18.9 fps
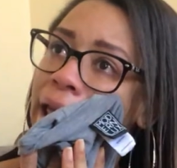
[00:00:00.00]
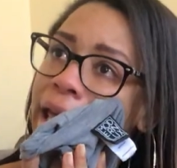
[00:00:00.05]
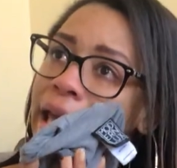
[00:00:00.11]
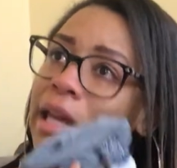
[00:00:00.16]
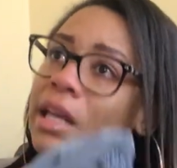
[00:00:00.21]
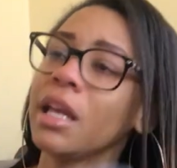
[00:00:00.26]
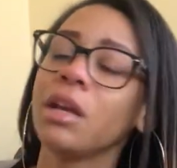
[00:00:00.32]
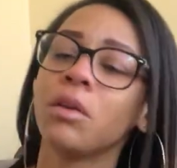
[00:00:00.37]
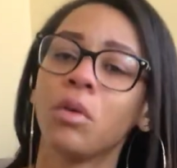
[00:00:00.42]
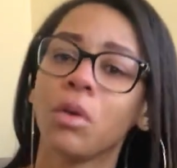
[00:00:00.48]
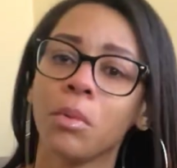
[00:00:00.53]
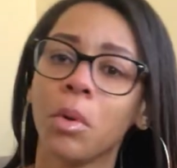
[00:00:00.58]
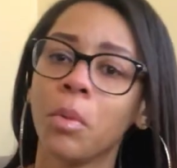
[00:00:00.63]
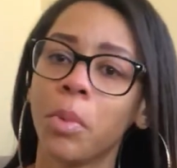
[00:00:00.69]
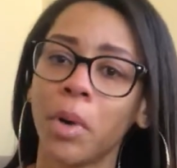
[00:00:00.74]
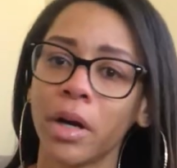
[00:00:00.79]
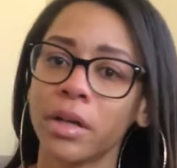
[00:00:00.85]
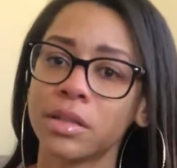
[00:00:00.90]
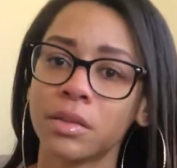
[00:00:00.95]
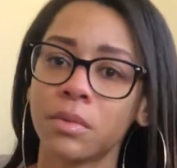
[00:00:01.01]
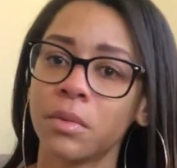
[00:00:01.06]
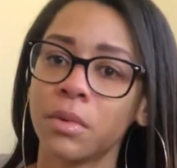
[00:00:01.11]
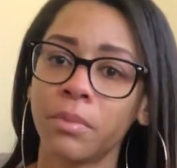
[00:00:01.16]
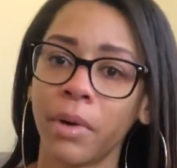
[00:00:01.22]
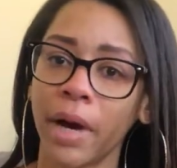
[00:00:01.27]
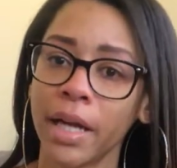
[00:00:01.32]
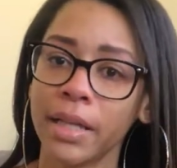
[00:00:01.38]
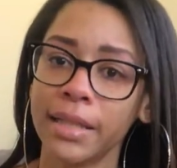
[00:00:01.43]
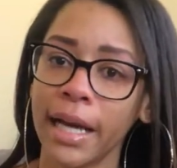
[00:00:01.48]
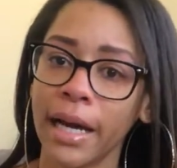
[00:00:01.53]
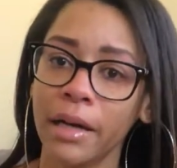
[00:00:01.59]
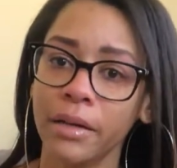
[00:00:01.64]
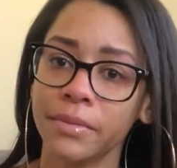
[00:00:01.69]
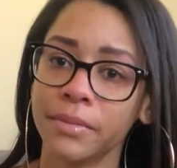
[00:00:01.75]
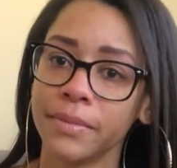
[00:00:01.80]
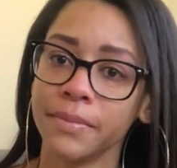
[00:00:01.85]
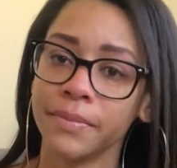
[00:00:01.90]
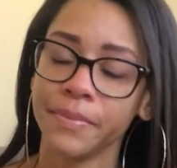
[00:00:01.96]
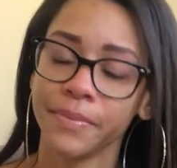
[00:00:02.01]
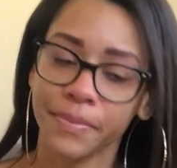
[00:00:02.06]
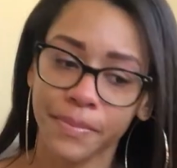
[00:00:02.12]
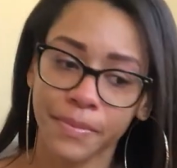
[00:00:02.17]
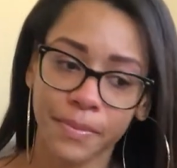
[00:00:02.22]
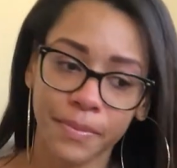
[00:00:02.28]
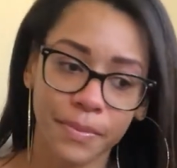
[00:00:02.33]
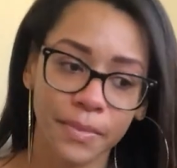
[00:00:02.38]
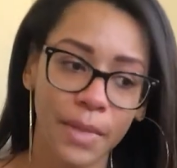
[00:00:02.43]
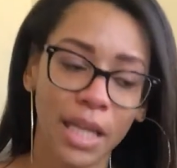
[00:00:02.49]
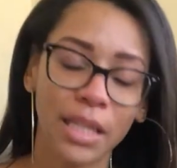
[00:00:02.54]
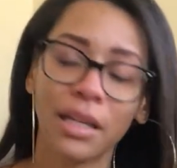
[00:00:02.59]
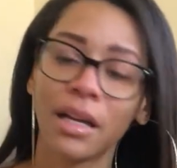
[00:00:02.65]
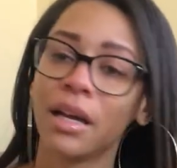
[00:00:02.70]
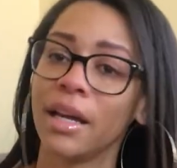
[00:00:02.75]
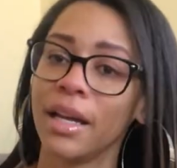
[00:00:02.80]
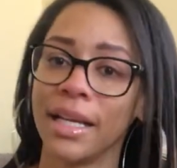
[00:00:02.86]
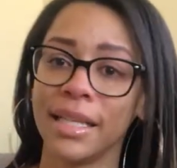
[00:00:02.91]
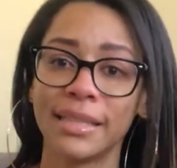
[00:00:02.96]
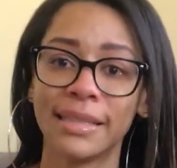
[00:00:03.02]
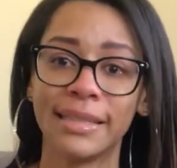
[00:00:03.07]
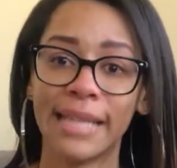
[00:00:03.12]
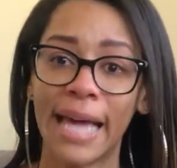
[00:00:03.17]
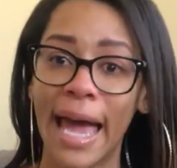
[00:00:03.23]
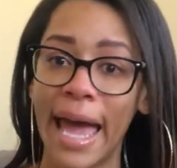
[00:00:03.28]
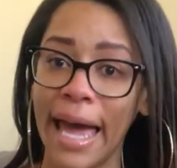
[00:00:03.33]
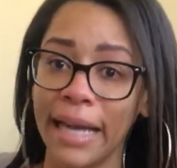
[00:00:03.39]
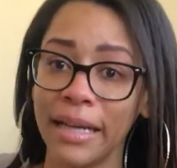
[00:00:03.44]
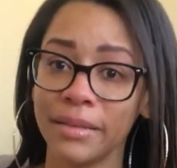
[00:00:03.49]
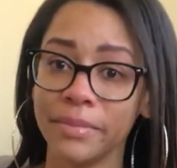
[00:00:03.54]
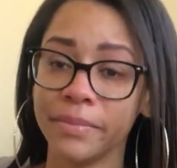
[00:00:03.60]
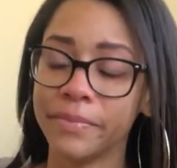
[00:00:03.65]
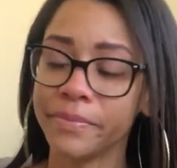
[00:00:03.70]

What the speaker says: any normal person would break down. It's sad.